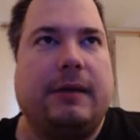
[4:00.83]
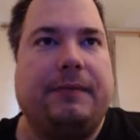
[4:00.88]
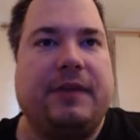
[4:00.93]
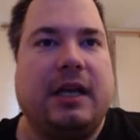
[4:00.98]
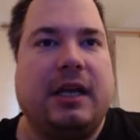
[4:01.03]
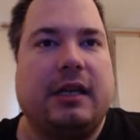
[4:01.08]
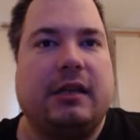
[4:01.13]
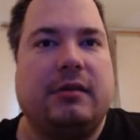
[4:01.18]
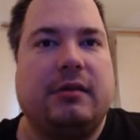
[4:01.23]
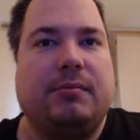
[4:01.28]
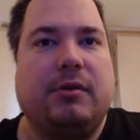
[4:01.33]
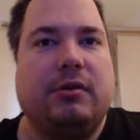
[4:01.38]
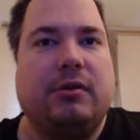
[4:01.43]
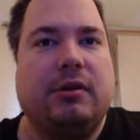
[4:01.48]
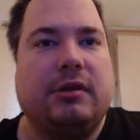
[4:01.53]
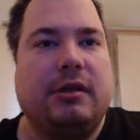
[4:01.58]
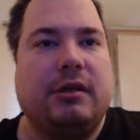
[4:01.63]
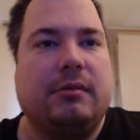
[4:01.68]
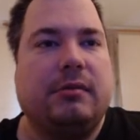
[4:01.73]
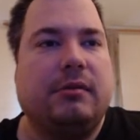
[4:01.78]
that's bonus
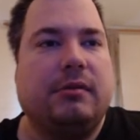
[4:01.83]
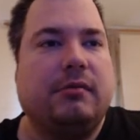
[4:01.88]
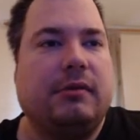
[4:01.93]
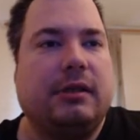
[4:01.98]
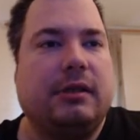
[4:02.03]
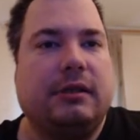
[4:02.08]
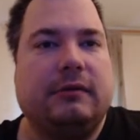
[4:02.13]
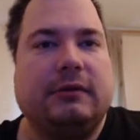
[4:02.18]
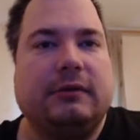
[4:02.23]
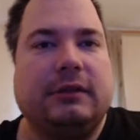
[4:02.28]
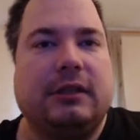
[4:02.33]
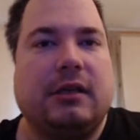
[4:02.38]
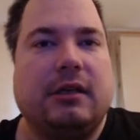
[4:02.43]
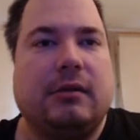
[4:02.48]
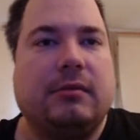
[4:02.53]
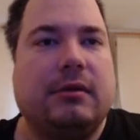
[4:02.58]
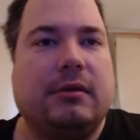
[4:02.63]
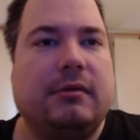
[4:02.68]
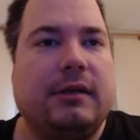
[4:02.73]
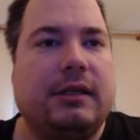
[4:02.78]
number one. What
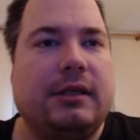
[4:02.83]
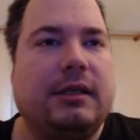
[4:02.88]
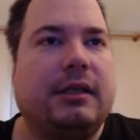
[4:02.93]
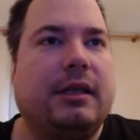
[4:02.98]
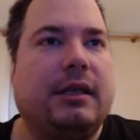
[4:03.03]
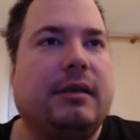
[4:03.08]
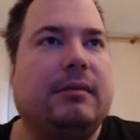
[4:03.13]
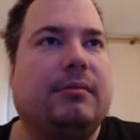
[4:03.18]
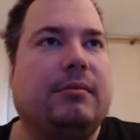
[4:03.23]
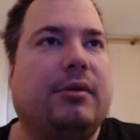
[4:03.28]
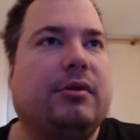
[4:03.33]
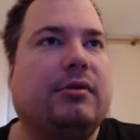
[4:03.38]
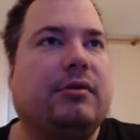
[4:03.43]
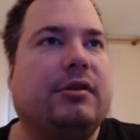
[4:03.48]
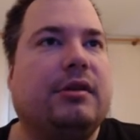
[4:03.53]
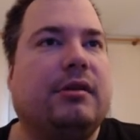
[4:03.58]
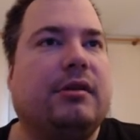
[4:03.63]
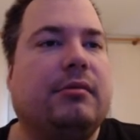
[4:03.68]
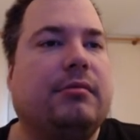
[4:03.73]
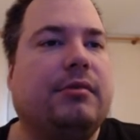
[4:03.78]
comes with then? Bonus
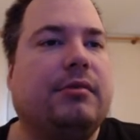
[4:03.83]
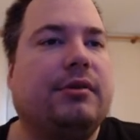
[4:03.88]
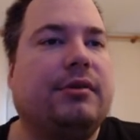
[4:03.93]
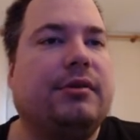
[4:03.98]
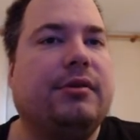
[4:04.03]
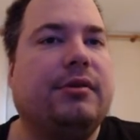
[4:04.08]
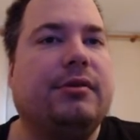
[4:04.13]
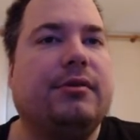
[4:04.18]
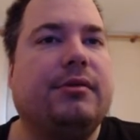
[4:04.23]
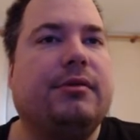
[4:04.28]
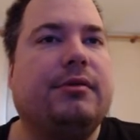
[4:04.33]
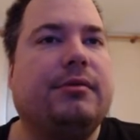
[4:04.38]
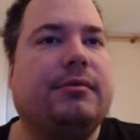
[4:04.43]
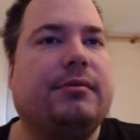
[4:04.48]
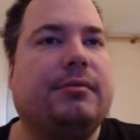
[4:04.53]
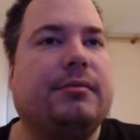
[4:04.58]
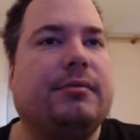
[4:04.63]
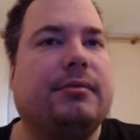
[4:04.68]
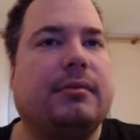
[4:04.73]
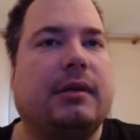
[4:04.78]
number two:
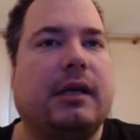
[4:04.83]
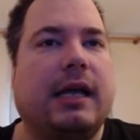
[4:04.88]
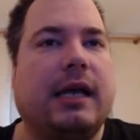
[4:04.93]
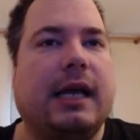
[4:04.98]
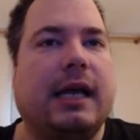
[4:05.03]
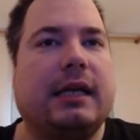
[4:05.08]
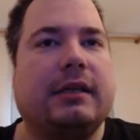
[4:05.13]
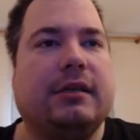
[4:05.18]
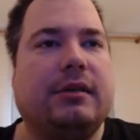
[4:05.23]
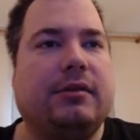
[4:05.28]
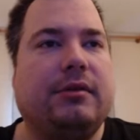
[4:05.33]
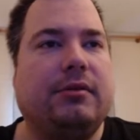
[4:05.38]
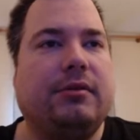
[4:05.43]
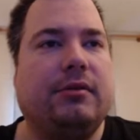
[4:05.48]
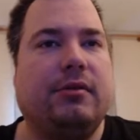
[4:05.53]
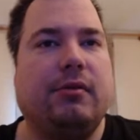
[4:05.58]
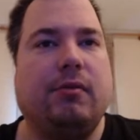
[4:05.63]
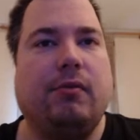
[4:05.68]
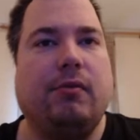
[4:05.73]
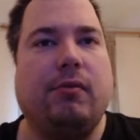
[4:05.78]
access to
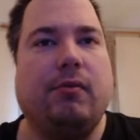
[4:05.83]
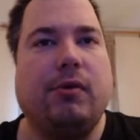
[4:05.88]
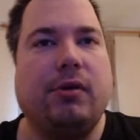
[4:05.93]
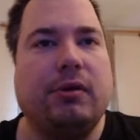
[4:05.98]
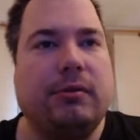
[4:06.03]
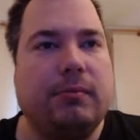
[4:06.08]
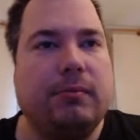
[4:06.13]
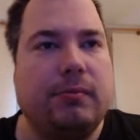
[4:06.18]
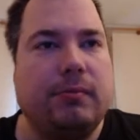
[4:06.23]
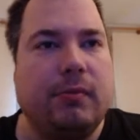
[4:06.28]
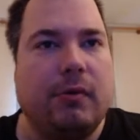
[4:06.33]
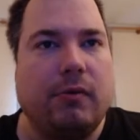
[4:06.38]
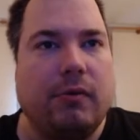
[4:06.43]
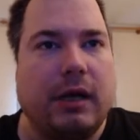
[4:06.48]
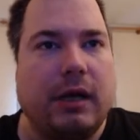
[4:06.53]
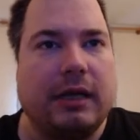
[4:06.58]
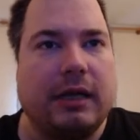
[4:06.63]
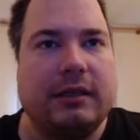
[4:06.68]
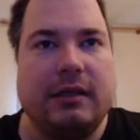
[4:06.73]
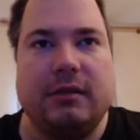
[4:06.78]

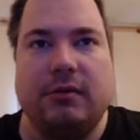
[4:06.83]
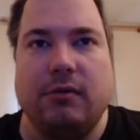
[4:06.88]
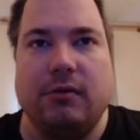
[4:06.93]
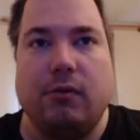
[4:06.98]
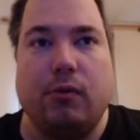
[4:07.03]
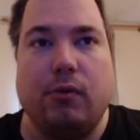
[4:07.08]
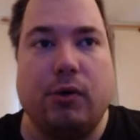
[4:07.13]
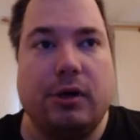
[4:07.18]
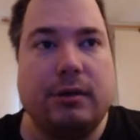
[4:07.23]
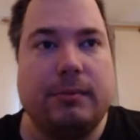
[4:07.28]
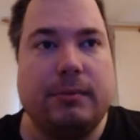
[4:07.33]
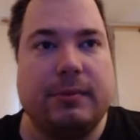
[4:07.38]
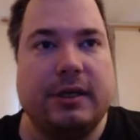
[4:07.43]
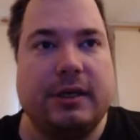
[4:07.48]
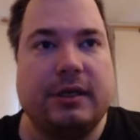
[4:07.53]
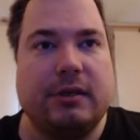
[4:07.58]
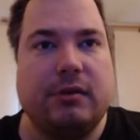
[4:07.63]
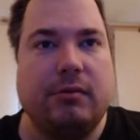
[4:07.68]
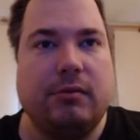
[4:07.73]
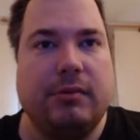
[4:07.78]

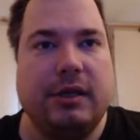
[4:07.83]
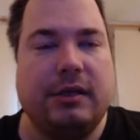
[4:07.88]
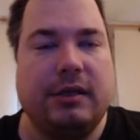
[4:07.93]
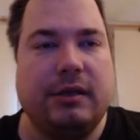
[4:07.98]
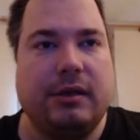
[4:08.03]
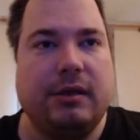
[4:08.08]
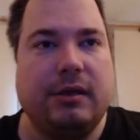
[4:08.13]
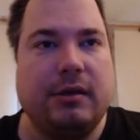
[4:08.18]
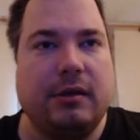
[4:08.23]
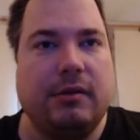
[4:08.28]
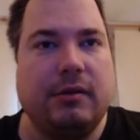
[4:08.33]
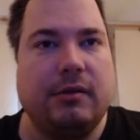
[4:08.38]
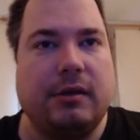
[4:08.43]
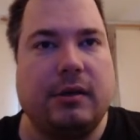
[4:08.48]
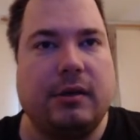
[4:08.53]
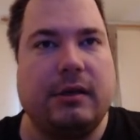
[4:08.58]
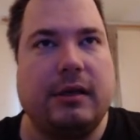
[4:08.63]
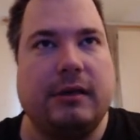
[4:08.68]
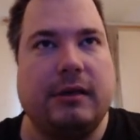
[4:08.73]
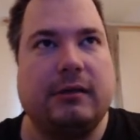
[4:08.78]
WordPress commission
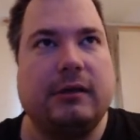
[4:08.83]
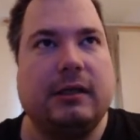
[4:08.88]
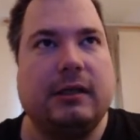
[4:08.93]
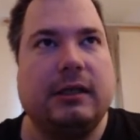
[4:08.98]
cloaker. Now,